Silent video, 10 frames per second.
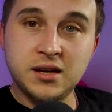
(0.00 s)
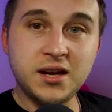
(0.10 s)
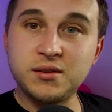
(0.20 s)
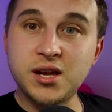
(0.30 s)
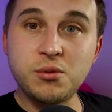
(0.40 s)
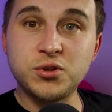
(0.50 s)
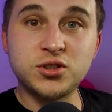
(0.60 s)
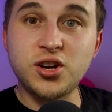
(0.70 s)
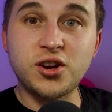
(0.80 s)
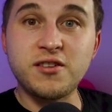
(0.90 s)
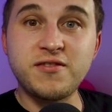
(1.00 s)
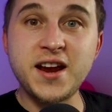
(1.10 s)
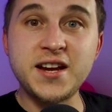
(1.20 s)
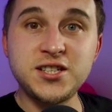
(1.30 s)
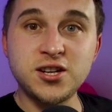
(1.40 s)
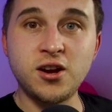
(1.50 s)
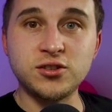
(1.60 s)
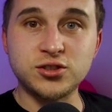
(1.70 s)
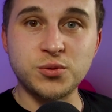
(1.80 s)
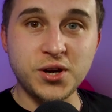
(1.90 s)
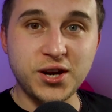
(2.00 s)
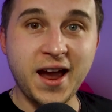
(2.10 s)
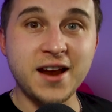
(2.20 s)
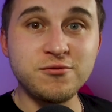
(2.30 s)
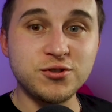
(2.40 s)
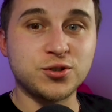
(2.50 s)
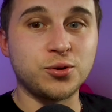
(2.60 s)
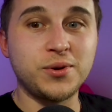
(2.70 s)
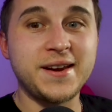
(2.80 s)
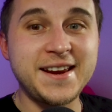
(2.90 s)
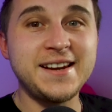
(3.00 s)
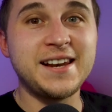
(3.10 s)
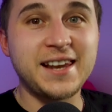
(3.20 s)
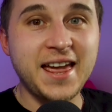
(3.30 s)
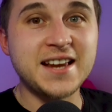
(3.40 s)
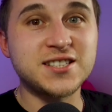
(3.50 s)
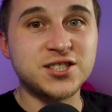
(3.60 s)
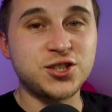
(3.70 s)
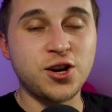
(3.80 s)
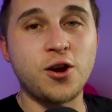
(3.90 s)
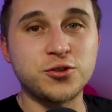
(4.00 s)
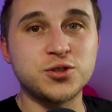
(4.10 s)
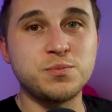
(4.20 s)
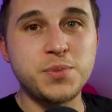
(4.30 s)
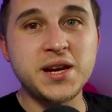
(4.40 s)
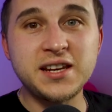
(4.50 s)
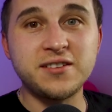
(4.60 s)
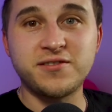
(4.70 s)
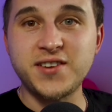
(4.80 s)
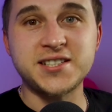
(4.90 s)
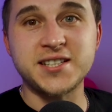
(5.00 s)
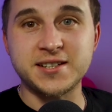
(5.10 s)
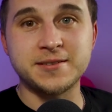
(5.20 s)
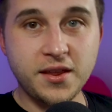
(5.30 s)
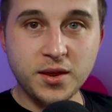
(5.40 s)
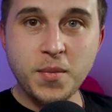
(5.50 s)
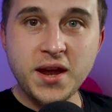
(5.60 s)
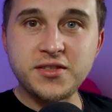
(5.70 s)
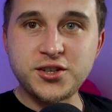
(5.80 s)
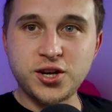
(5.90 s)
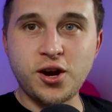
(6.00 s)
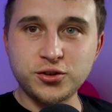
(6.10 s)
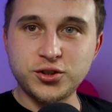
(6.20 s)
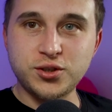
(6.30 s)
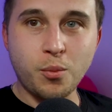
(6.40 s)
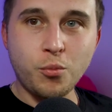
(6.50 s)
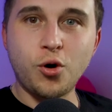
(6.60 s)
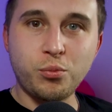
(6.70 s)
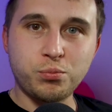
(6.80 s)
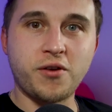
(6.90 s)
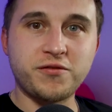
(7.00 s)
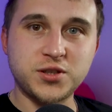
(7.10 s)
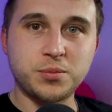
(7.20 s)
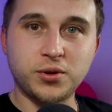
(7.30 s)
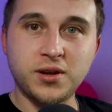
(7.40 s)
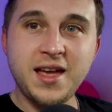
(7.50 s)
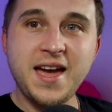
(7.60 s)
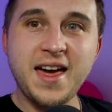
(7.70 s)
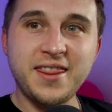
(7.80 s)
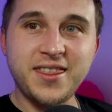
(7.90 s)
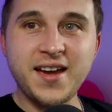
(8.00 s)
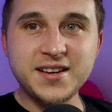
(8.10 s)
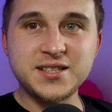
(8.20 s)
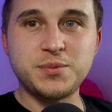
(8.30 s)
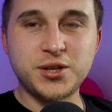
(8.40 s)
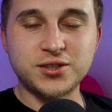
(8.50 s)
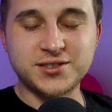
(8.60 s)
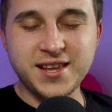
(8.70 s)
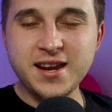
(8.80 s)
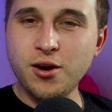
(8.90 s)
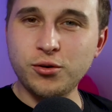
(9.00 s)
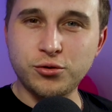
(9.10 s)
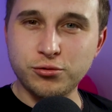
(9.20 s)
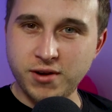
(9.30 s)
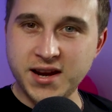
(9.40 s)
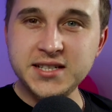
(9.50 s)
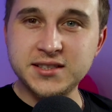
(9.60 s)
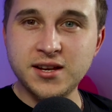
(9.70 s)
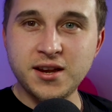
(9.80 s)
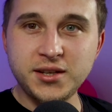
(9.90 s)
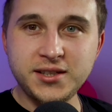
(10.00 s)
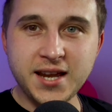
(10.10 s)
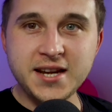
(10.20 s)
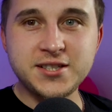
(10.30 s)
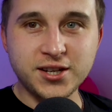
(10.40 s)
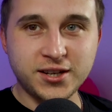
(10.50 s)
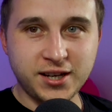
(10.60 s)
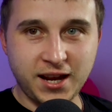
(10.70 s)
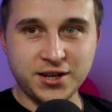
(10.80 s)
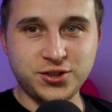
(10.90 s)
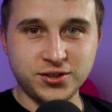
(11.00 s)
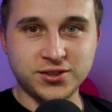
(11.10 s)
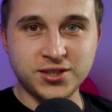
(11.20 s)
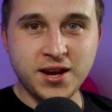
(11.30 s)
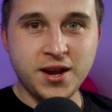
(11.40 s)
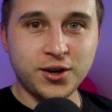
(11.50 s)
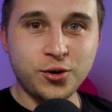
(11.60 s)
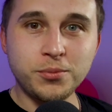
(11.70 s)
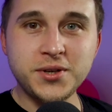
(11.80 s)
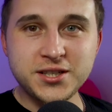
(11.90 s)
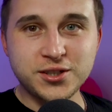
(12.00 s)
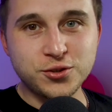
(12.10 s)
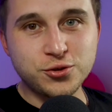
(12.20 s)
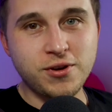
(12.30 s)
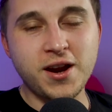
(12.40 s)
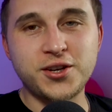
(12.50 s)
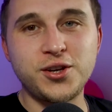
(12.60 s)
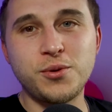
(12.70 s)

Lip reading: oh no, we're just not going to fit any chargers. So it can result in less chargers being fitted. Now, they make the chargers more profitable, and that is because they are great data collections. Companies can track